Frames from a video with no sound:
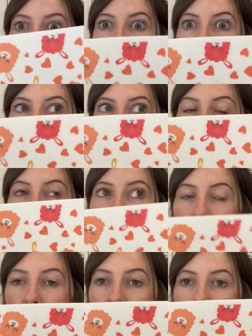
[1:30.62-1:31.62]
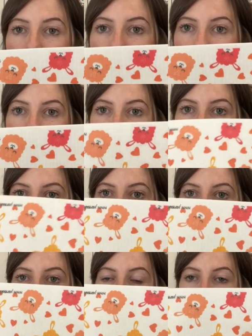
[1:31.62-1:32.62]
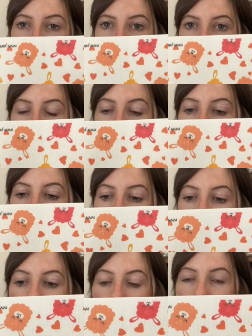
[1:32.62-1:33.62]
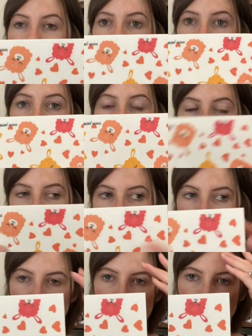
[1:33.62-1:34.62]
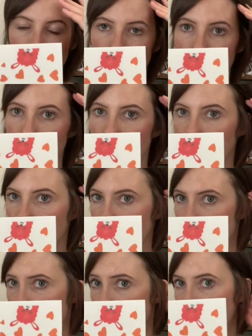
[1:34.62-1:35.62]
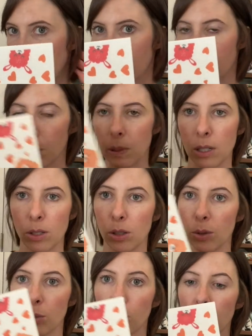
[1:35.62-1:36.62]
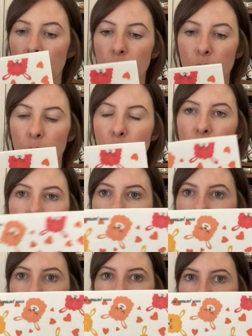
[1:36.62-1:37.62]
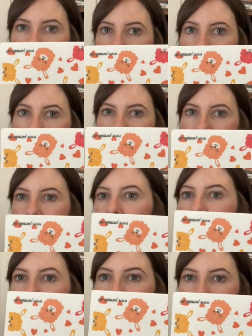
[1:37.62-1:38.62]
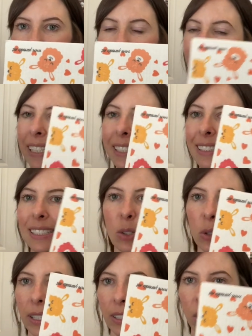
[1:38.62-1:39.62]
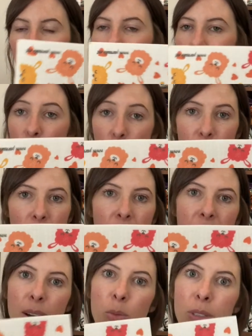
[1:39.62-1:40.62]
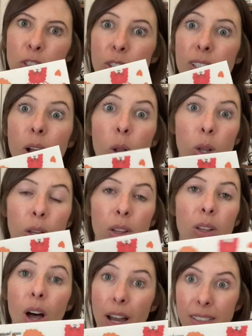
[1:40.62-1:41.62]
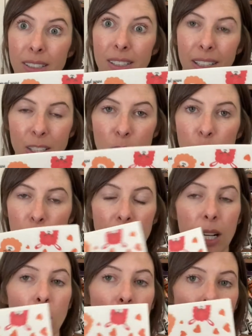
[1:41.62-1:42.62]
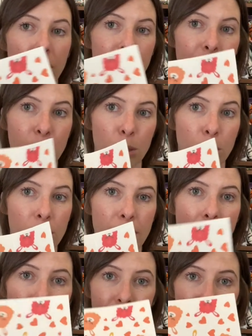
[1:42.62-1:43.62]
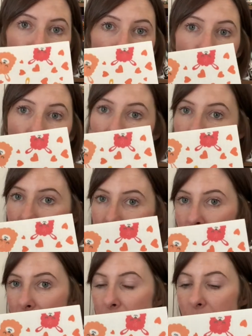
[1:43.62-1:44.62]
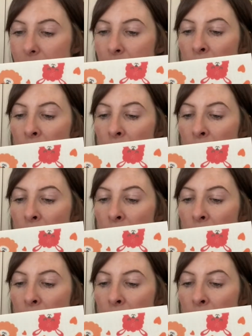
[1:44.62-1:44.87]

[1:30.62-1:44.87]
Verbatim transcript: like a super heavy duty paper towel and it's very absorbent. Like I said, it can be reused basically until it like degrades on its own, which is a lot. Like you'll get a lot of use out of one of these.